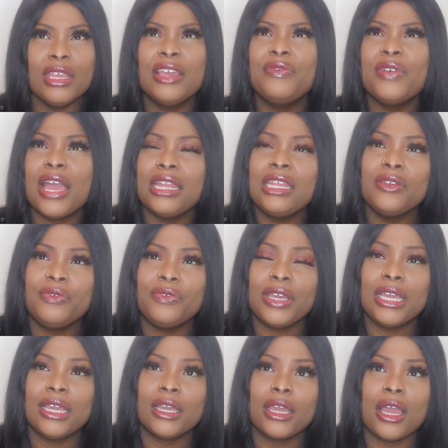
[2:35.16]
If
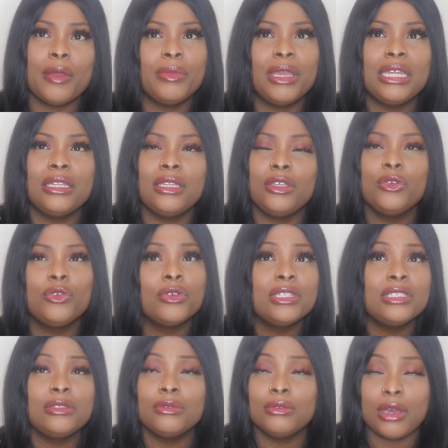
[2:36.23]
anything, I mean, you
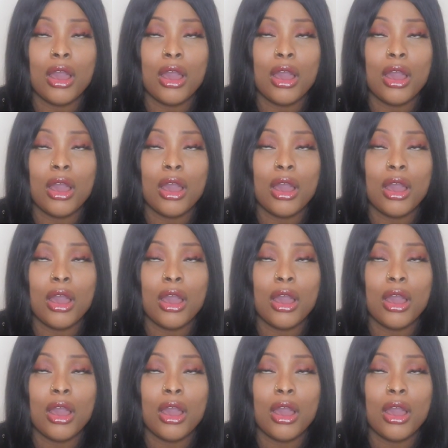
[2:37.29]
could